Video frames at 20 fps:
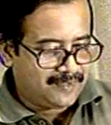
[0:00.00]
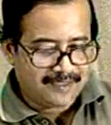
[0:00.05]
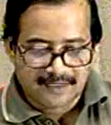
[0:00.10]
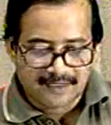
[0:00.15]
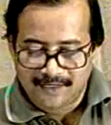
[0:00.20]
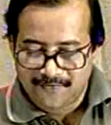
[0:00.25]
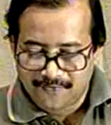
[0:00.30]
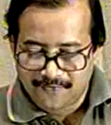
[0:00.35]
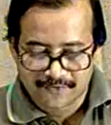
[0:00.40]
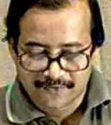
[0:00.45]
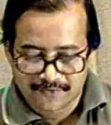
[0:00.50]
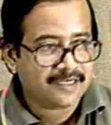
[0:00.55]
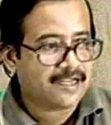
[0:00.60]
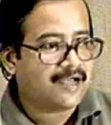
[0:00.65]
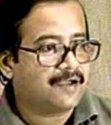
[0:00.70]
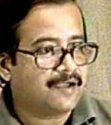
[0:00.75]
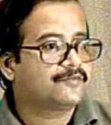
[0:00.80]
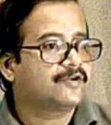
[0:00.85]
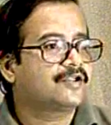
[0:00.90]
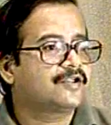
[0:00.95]
unfortunately I
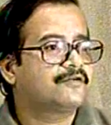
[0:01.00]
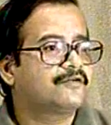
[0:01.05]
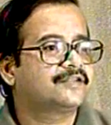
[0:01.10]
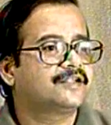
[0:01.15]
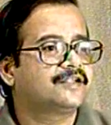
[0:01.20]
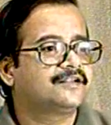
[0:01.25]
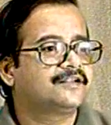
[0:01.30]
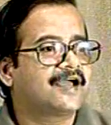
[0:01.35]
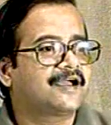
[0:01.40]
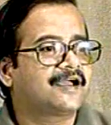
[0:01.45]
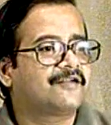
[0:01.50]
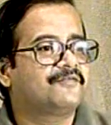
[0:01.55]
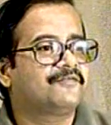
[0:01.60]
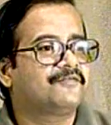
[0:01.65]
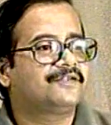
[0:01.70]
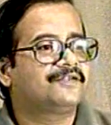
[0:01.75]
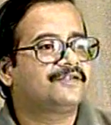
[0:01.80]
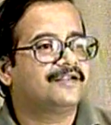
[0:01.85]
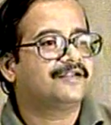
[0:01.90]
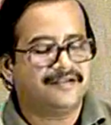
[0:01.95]
am not having the diagram of
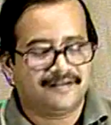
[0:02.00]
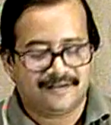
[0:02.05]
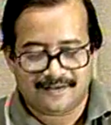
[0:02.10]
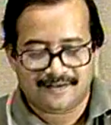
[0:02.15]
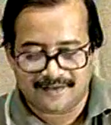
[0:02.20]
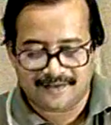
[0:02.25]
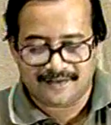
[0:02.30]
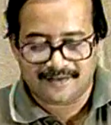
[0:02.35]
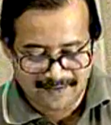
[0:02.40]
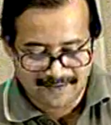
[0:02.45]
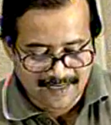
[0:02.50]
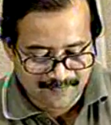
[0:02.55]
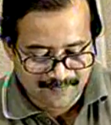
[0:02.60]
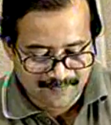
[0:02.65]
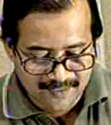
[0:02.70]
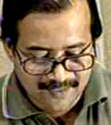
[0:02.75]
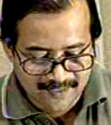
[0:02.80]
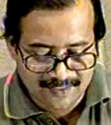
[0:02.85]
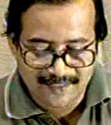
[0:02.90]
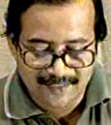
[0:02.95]
the, let
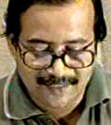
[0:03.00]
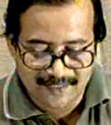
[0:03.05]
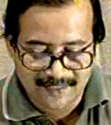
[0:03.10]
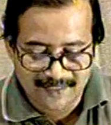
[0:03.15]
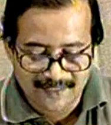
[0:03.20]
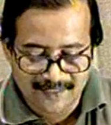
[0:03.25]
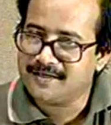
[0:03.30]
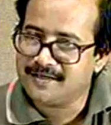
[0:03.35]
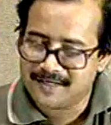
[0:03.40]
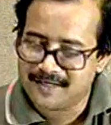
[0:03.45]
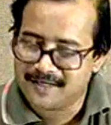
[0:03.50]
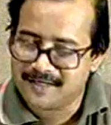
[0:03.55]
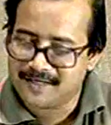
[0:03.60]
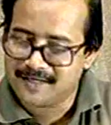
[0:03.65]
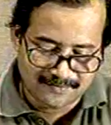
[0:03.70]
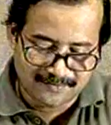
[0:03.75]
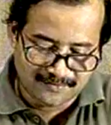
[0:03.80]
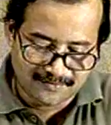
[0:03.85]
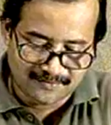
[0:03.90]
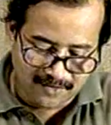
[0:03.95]
me
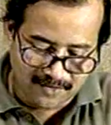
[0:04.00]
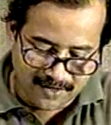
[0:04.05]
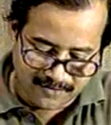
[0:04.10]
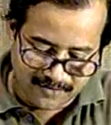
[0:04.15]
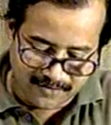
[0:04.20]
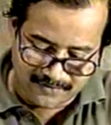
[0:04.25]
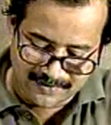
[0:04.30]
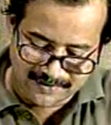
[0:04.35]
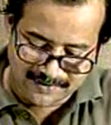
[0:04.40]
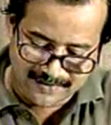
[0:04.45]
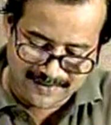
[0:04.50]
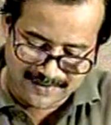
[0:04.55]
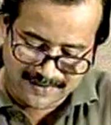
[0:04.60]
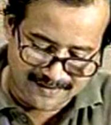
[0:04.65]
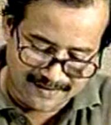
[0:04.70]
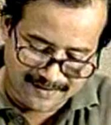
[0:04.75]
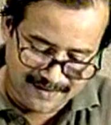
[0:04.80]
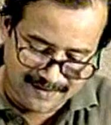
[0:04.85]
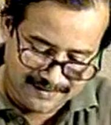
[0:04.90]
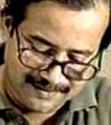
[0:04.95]
draw it 1 second
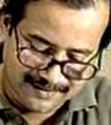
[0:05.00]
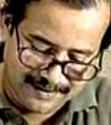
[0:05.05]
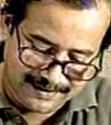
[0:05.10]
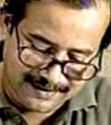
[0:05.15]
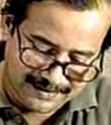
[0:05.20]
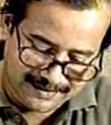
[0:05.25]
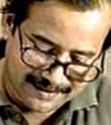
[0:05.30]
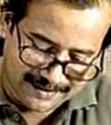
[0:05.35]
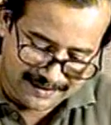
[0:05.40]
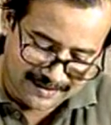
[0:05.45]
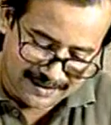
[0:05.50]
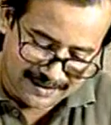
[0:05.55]
really. See, in the signal